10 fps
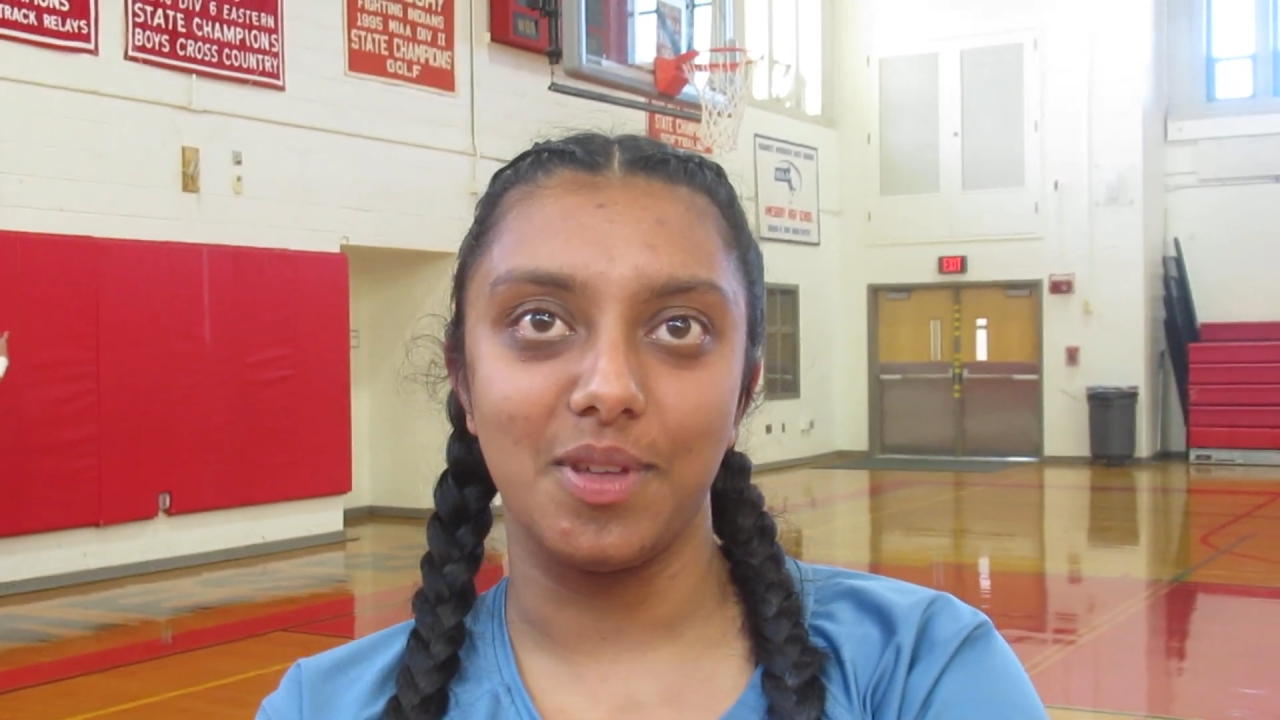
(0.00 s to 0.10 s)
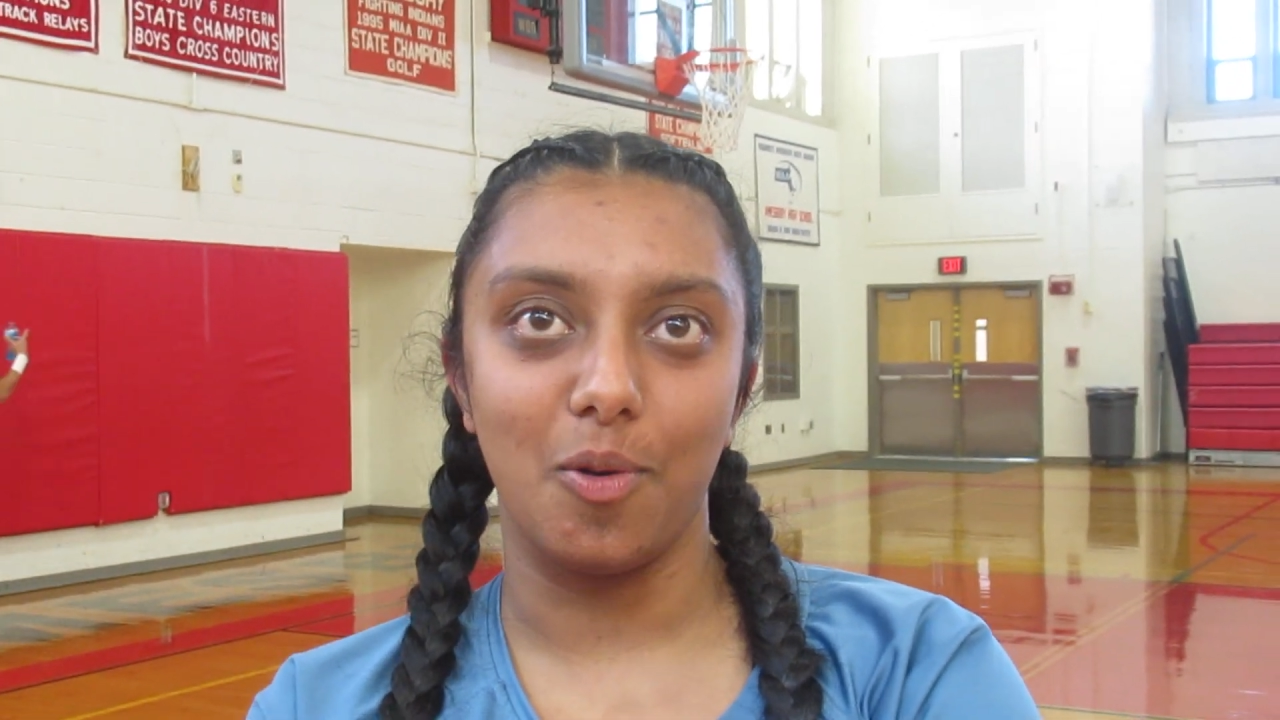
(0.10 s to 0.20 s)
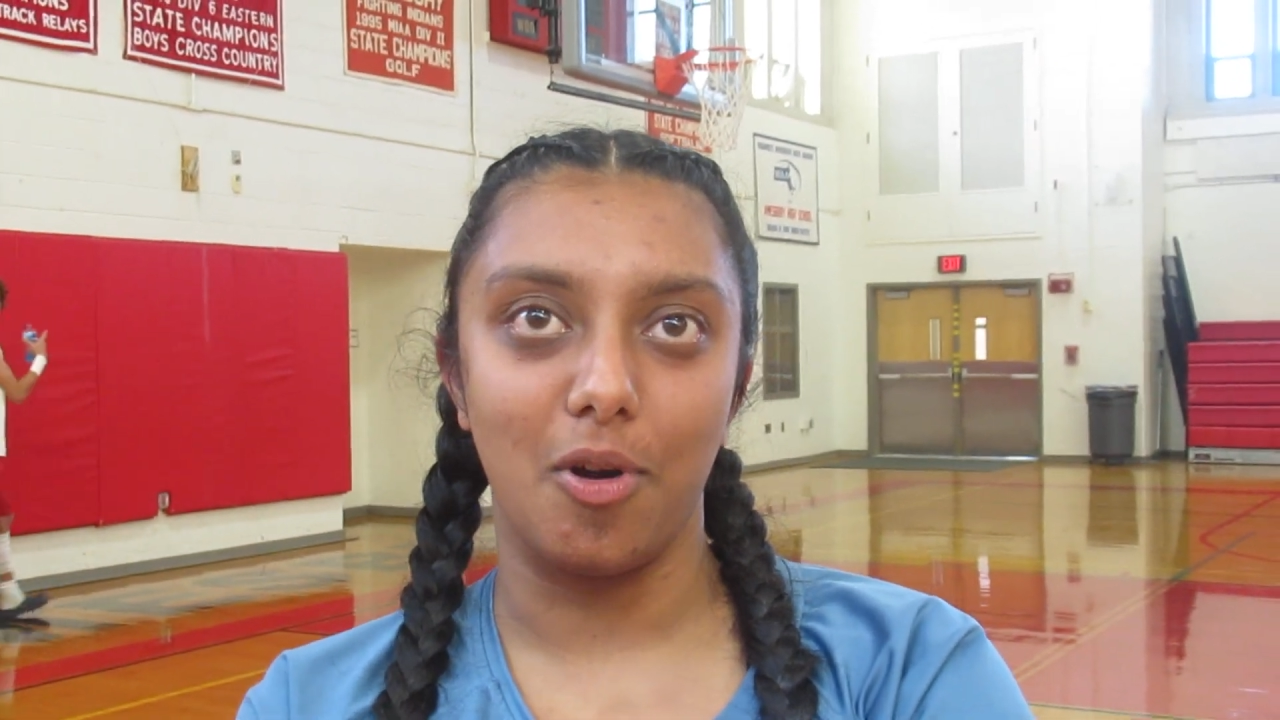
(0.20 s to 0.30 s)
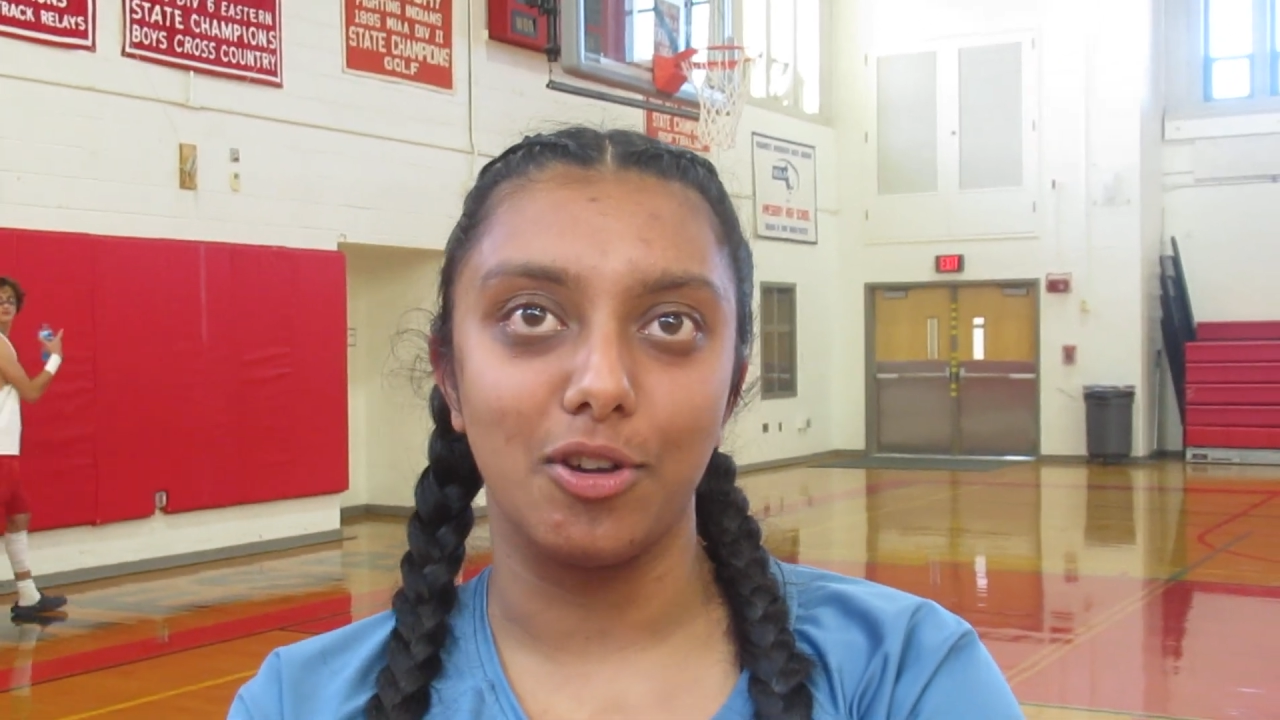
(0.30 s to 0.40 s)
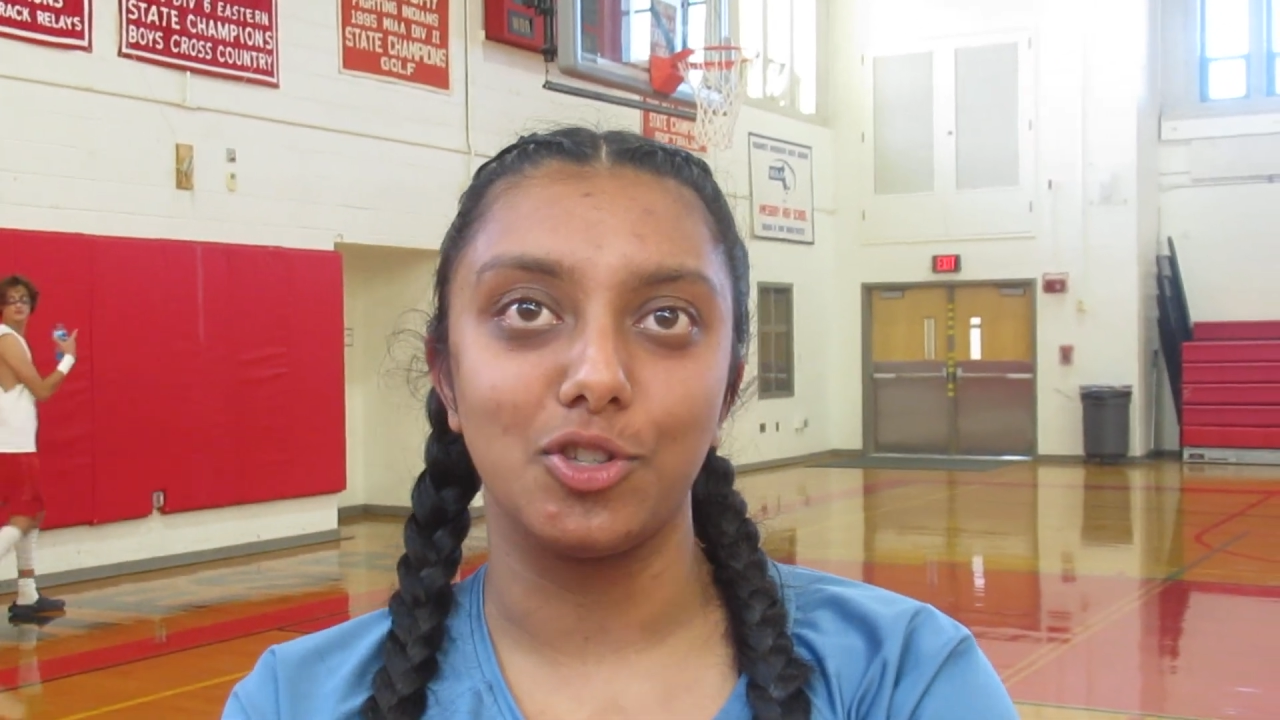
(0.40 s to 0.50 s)
they
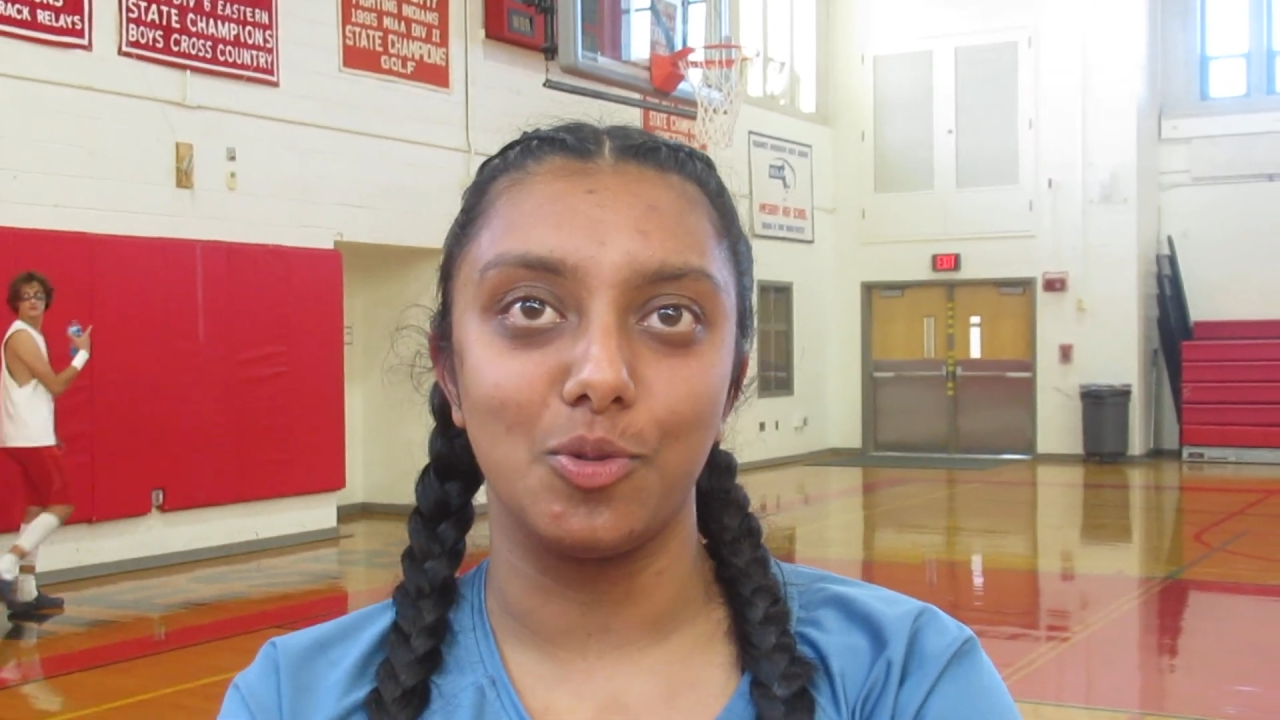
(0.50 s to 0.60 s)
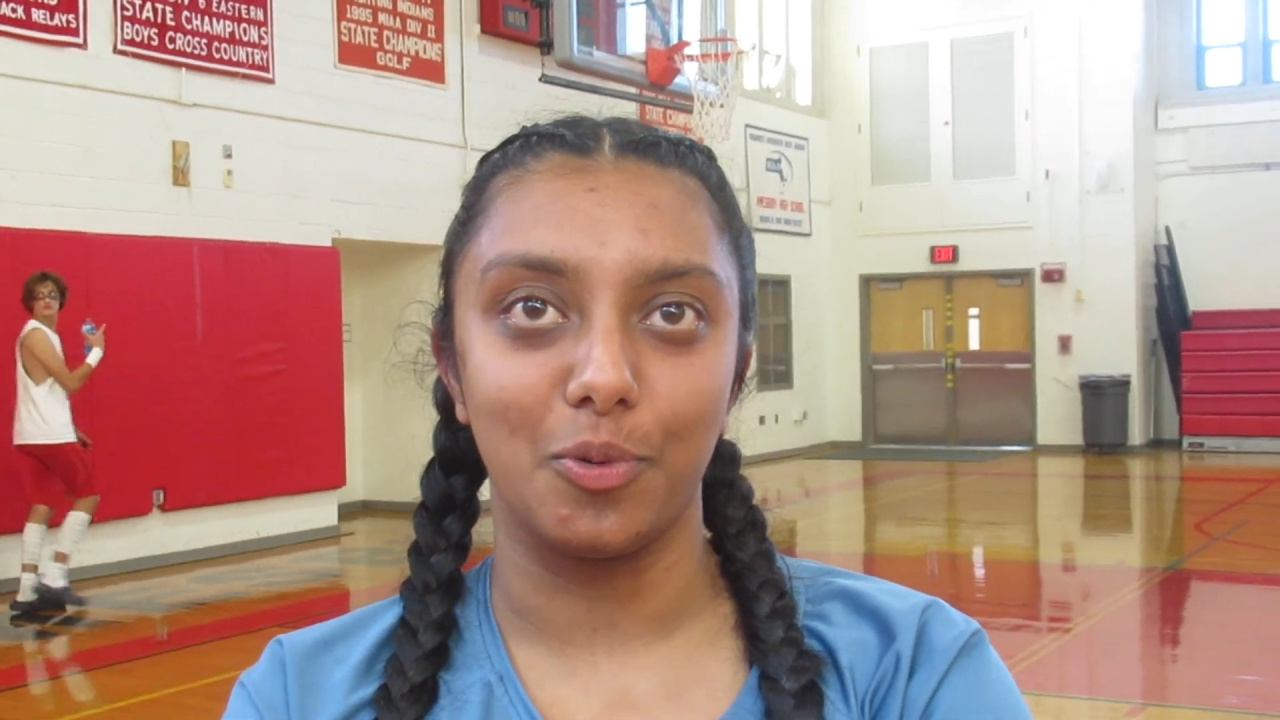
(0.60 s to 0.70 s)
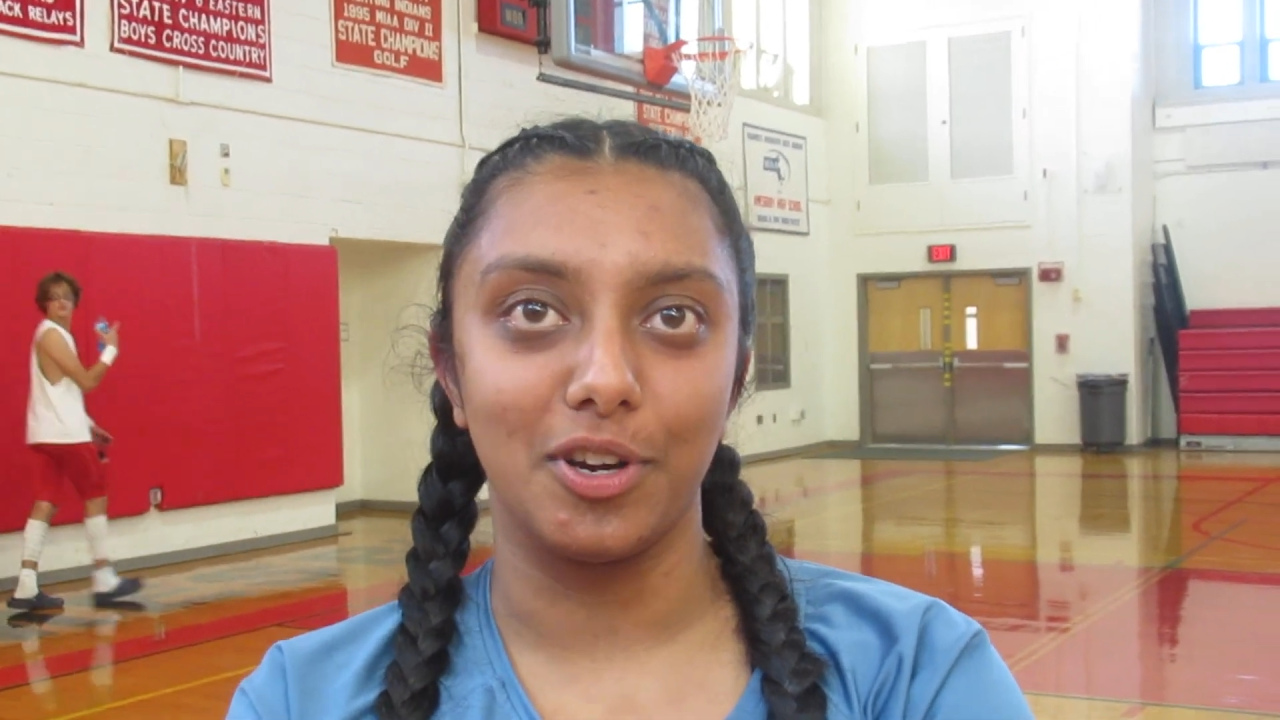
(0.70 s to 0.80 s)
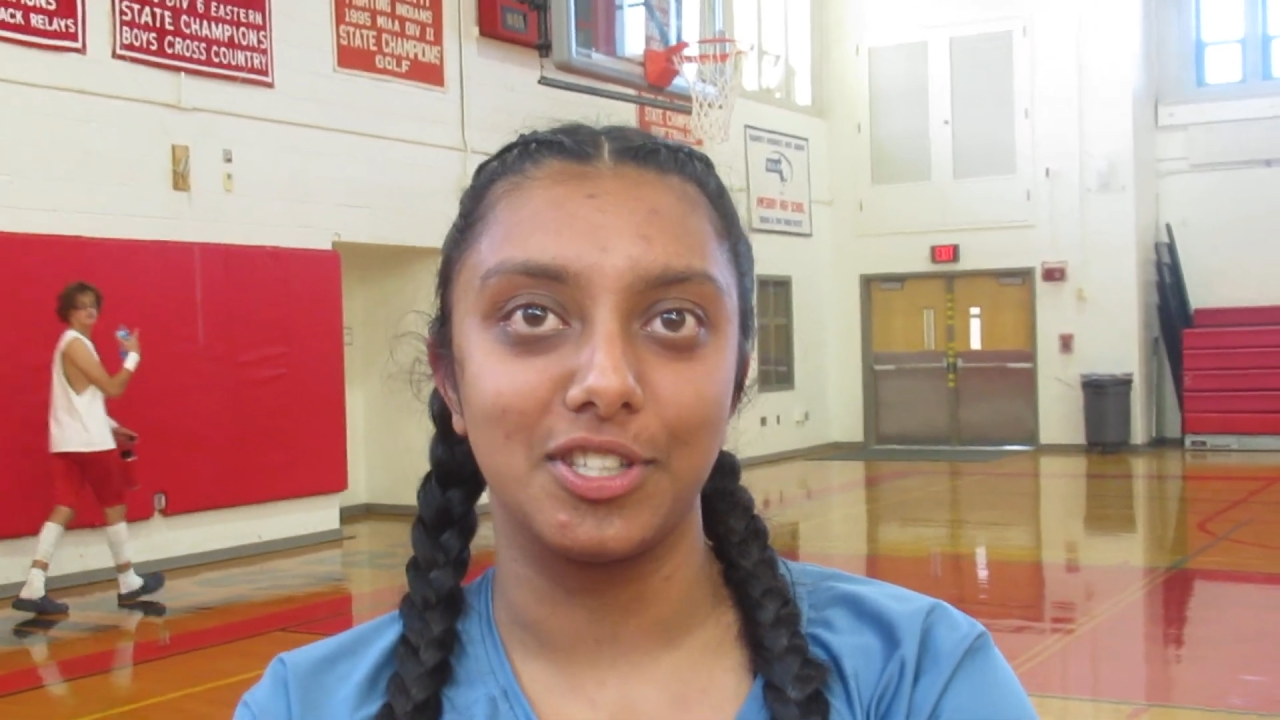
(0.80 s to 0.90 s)
were all super